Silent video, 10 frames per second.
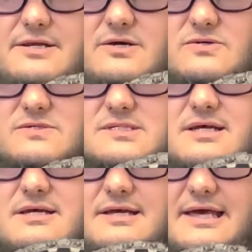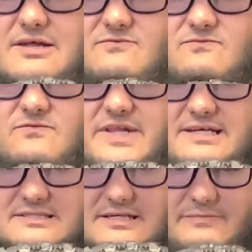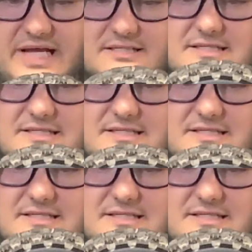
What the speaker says: goes and it flings and makes the